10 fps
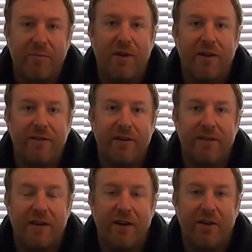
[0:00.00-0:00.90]
of projects
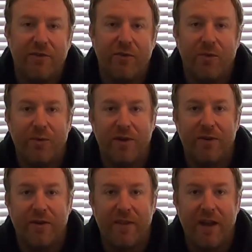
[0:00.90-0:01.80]
to carry us through the
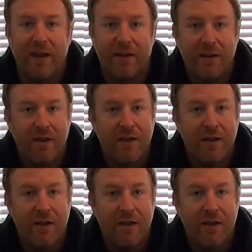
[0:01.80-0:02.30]
winter on that.